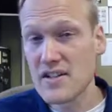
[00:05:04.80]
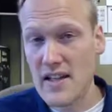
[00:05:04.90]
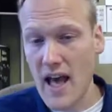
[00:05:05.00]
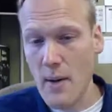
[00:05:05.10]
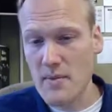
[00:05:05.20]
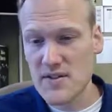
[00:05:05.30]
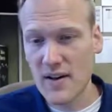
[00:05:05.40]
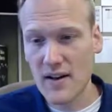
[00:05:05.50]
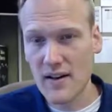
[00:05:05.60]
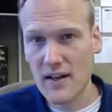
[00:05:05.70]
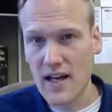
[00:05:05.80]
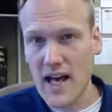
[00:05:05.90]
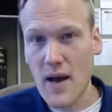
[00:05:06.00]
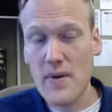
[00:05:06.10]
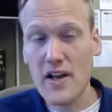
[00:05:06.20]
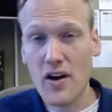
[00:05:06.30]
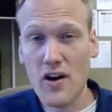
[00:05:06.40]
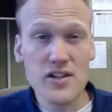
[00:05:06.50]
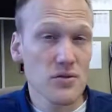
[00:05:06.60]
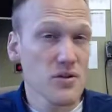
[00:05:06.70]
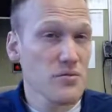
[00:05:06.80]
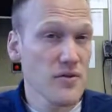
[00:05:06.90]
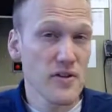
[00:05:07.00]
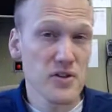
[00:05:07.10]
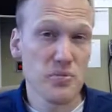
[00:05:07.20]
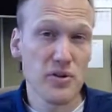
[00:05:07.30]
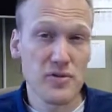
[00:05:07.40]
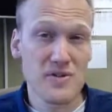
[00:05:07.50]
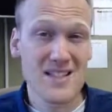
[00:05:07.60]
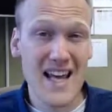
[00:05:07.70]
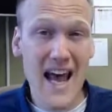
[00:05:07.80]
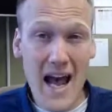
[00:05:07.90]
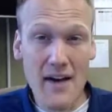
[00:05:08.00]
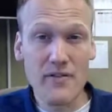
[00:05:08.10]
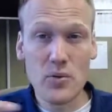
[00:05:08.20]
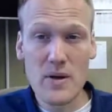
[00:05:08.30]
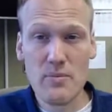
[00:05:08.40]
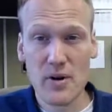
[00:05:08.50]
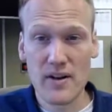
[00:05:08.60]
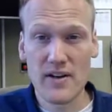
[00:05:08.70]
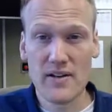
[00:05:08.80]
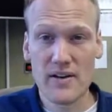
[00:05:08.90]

into the atmosphere. And we can also remove those pollutants after we burn it.